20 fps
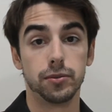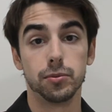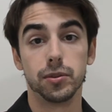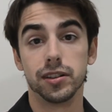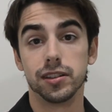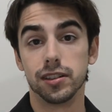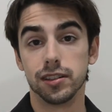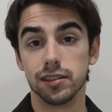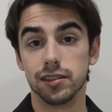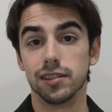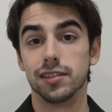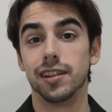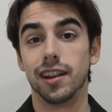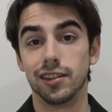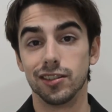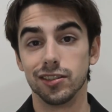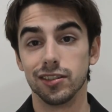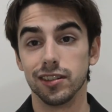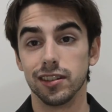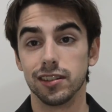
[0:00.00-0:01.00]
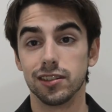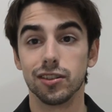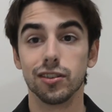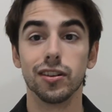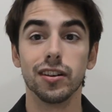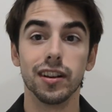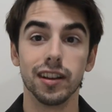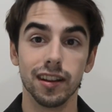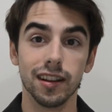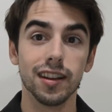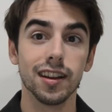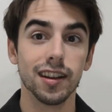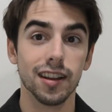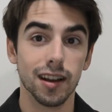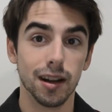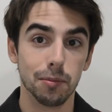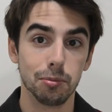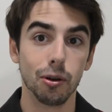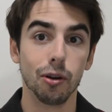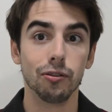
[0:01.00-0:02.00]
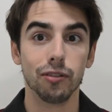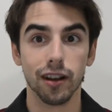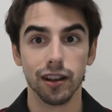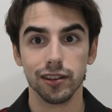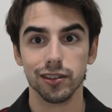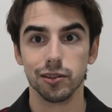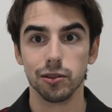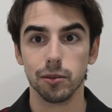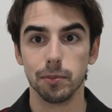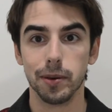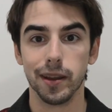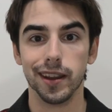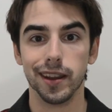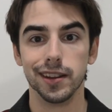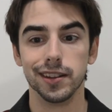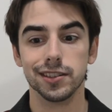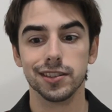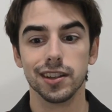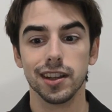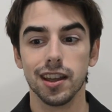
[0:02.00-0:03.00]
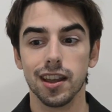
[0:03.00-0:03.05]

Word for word: which is essentially turning a profile into a page.